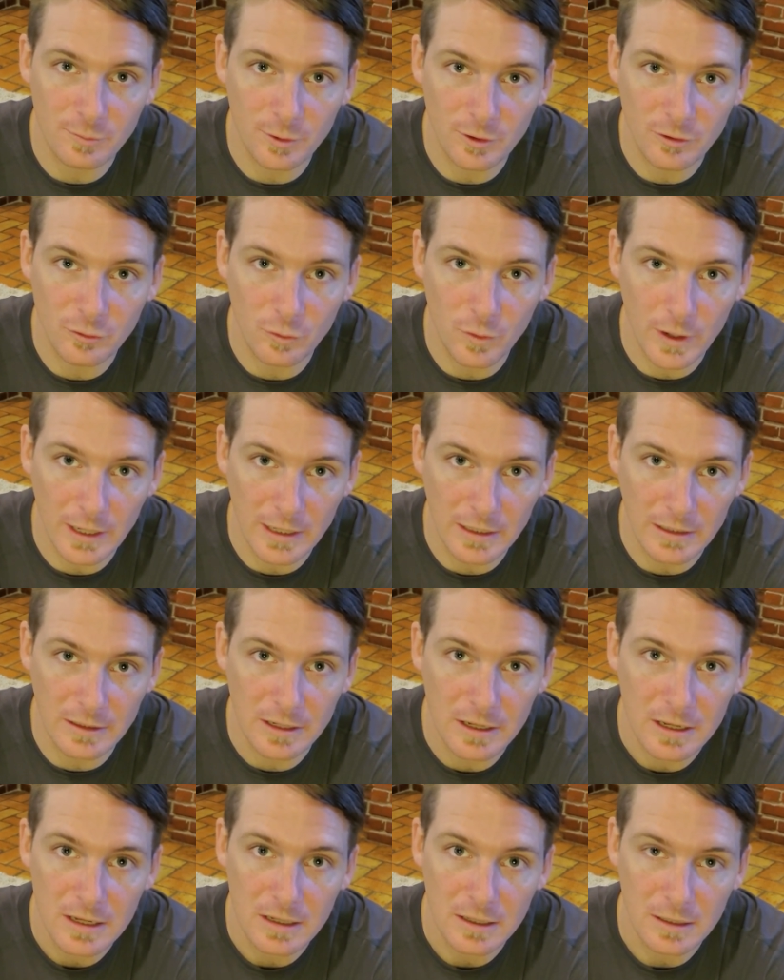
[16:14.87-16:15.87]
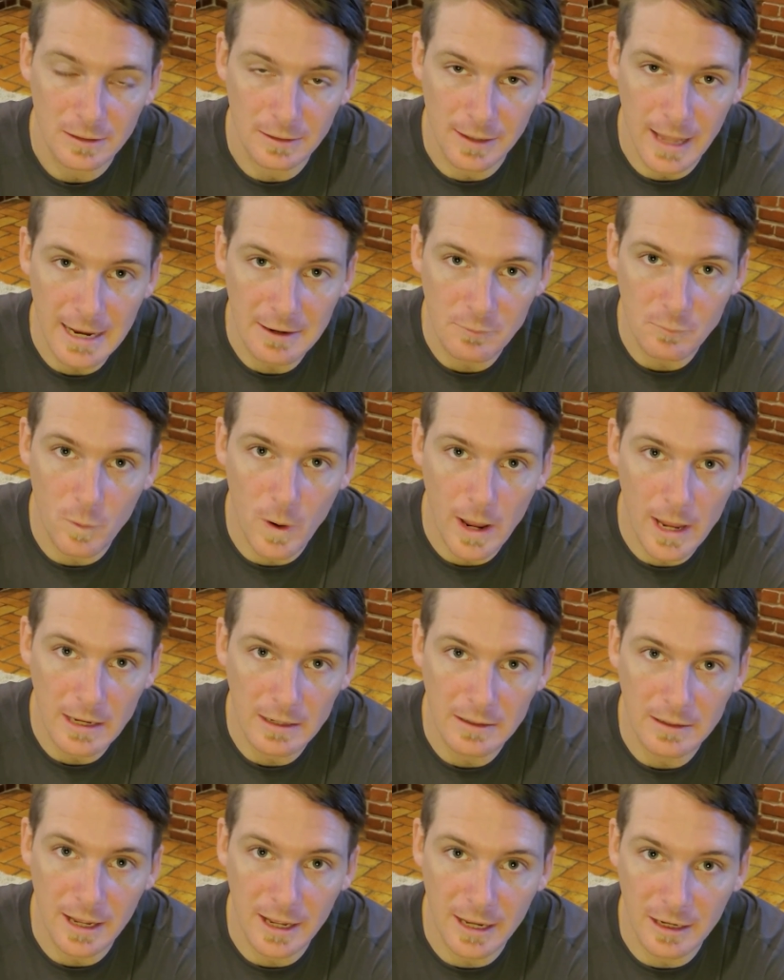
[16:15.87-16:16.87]
between
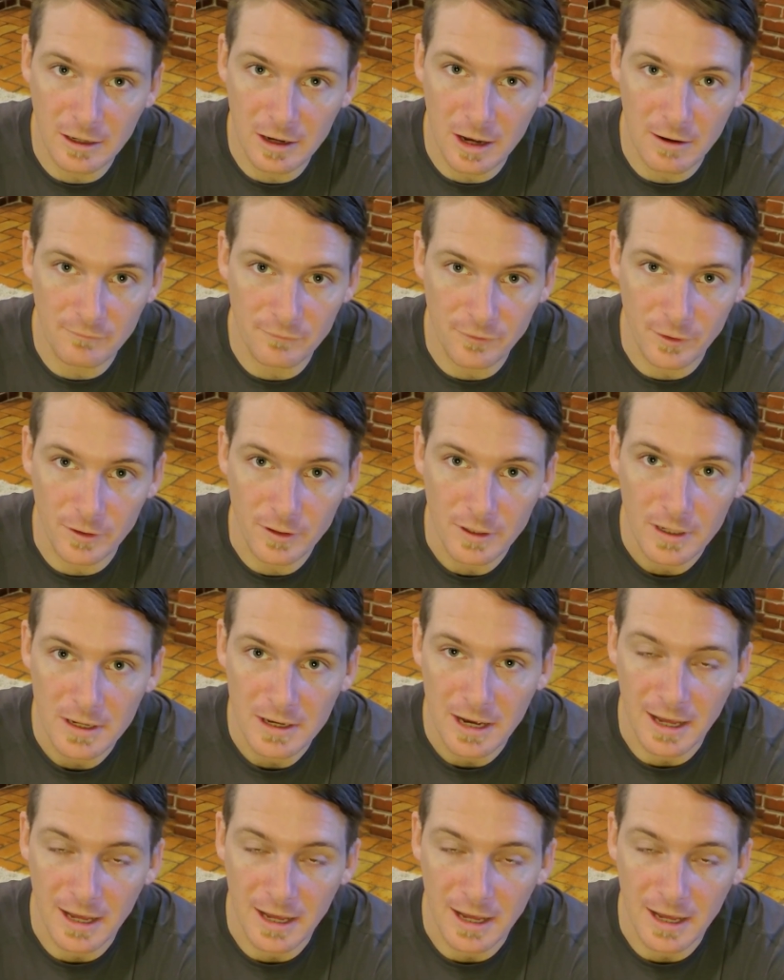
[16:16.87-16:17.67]
lightweight and comfort.